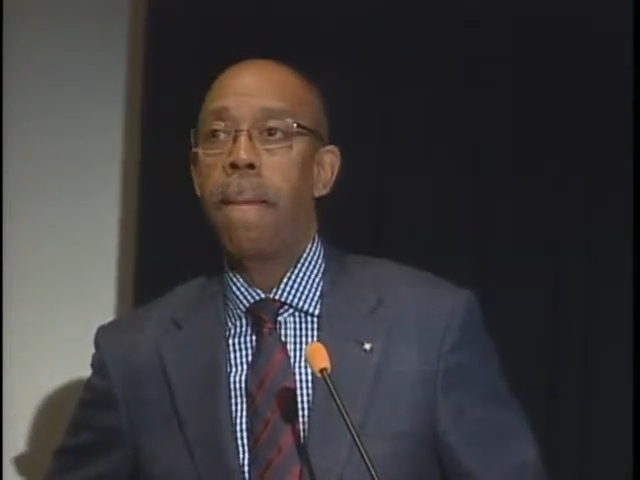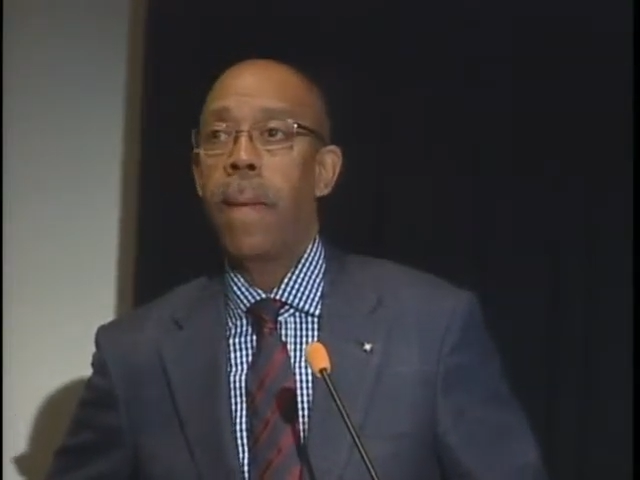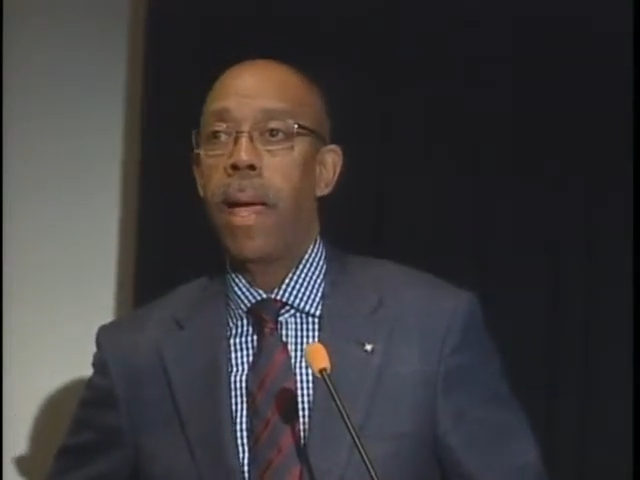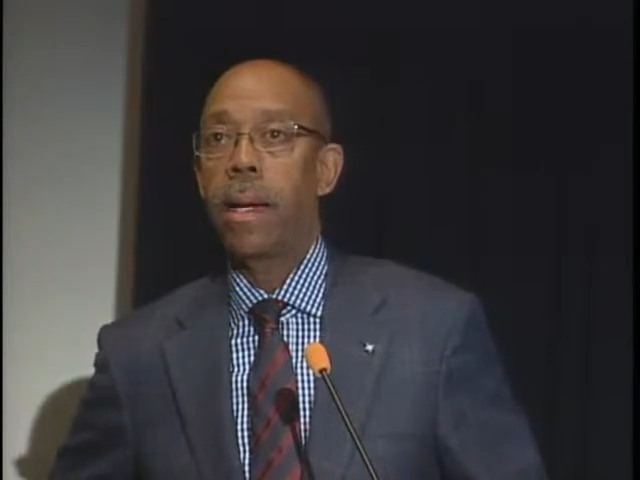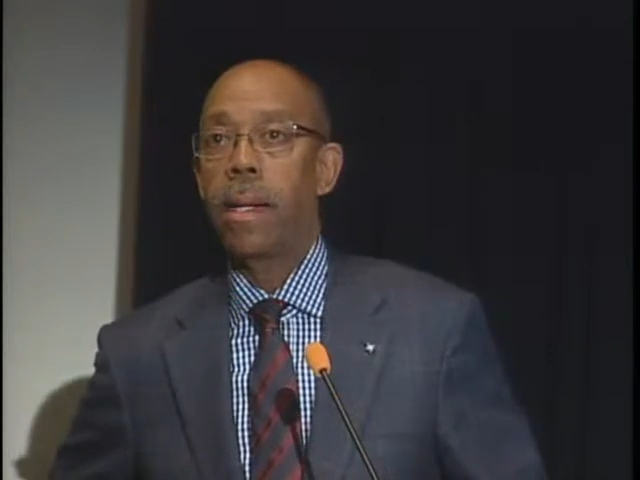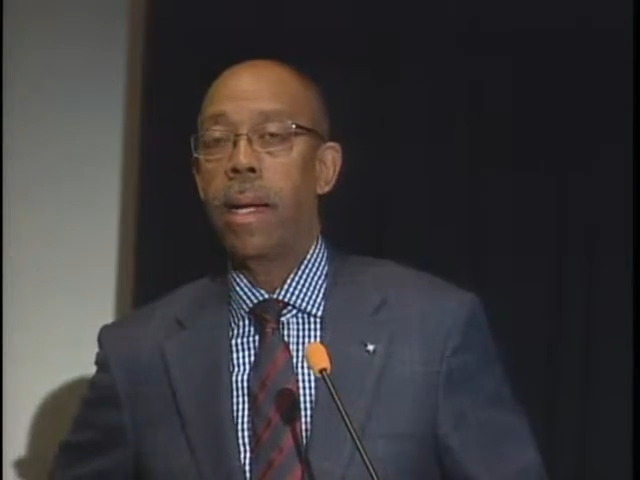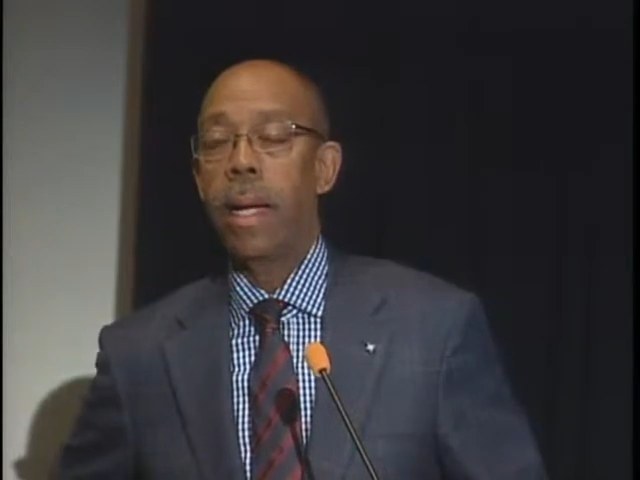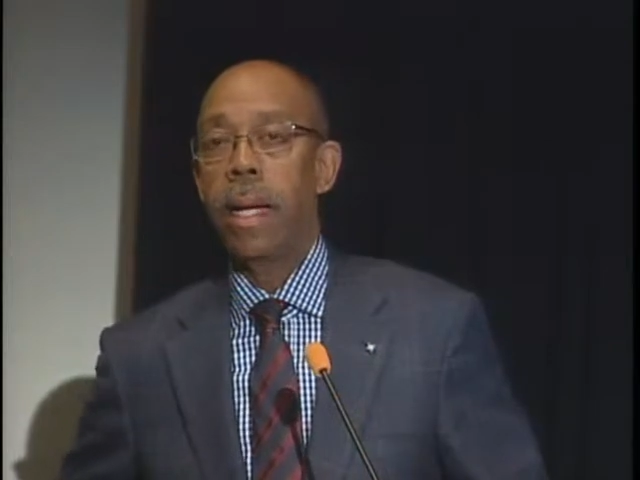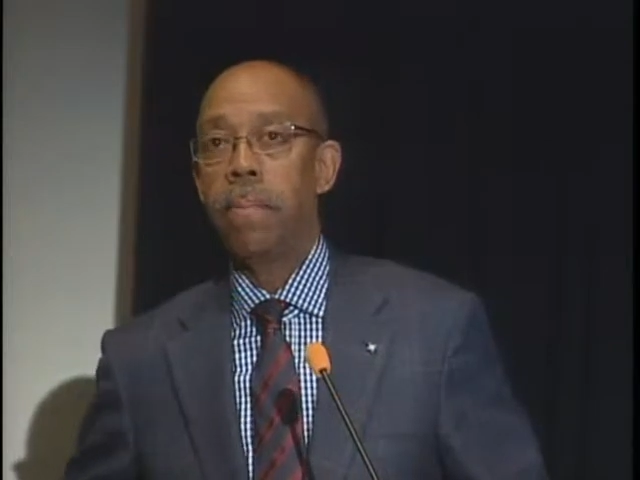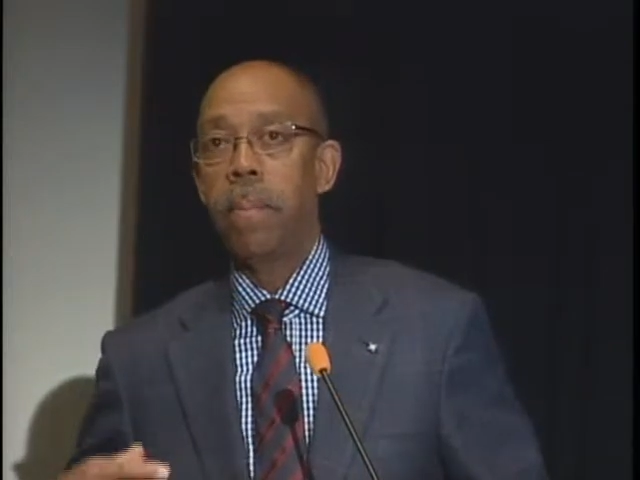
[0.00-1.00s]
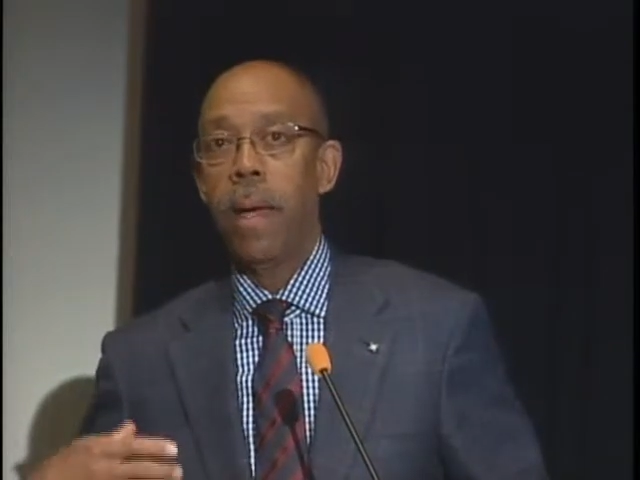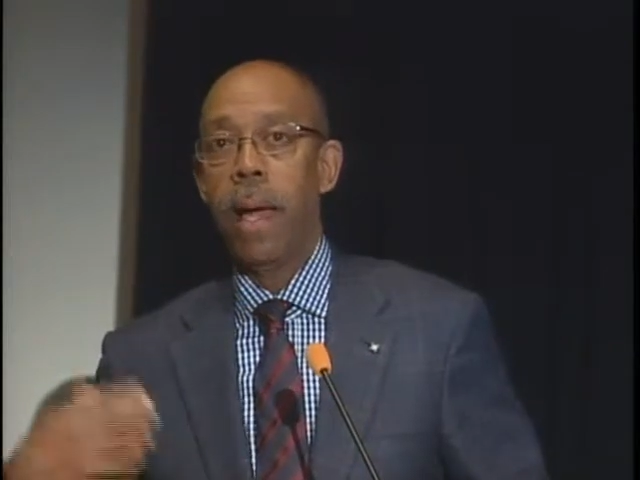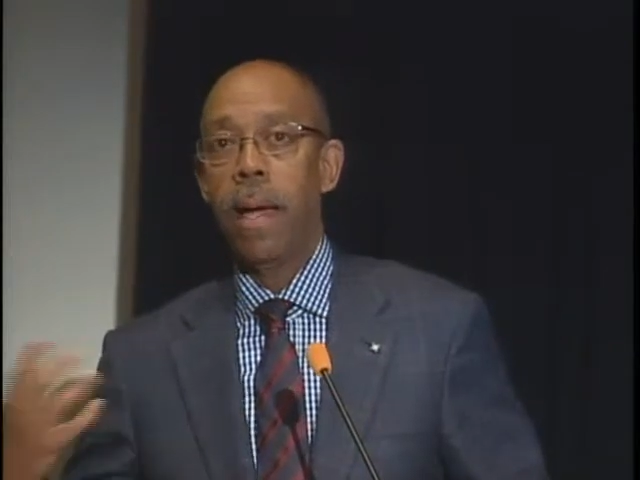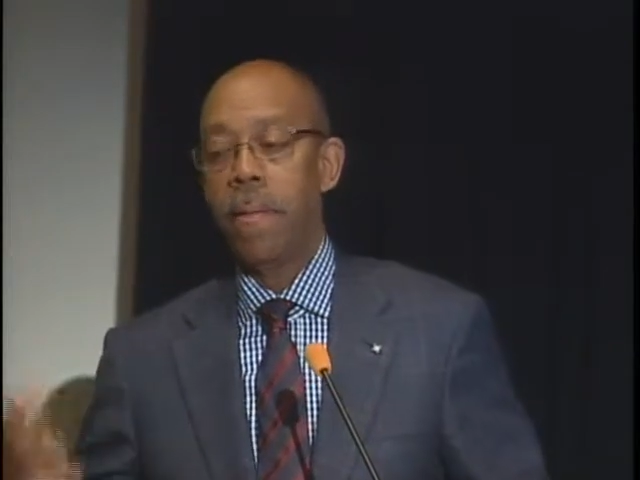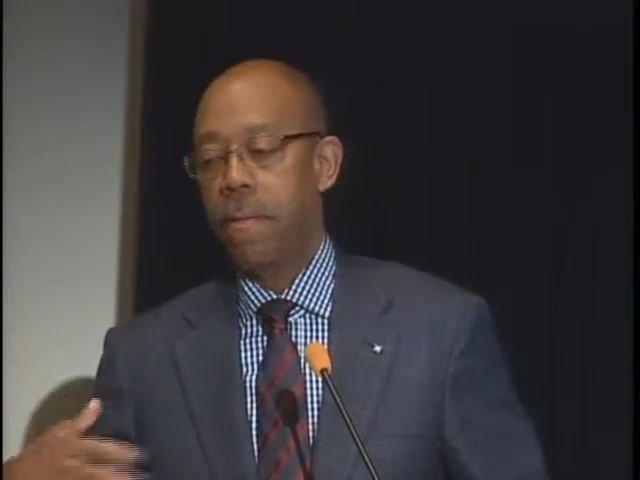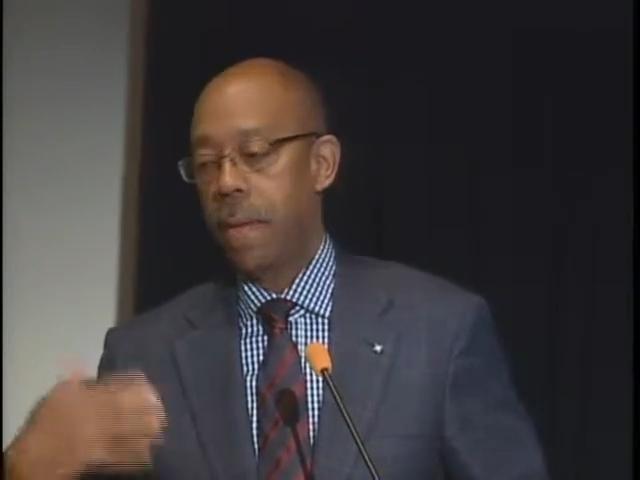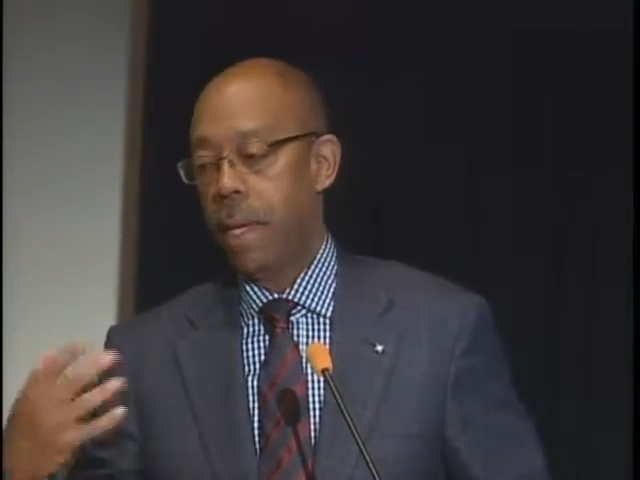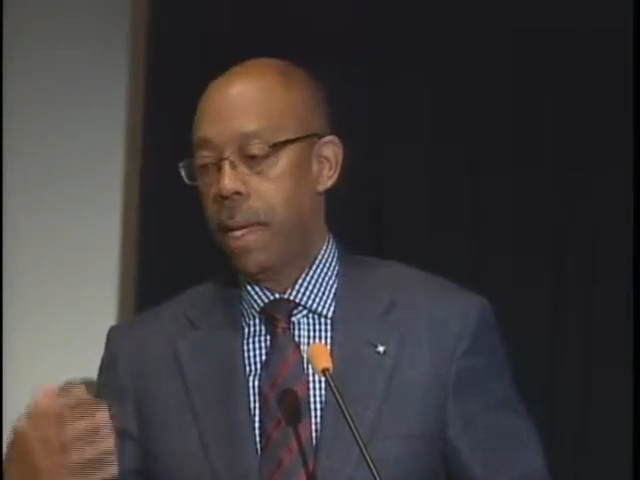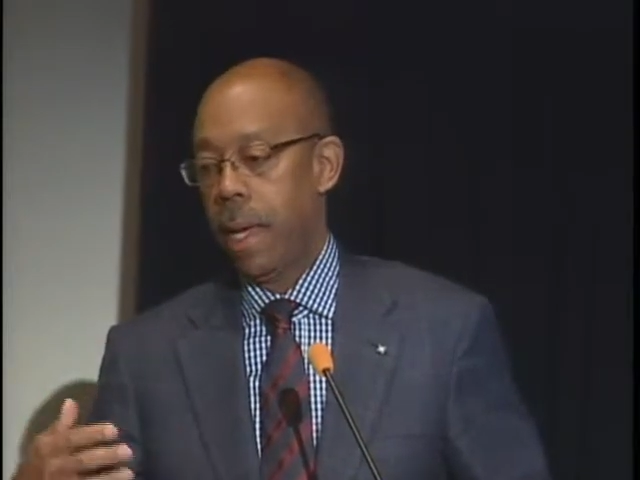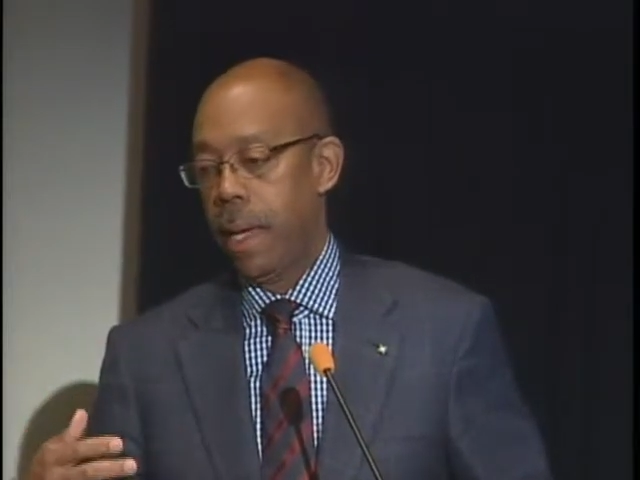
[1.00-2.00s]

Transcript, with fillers: And um, I've uh,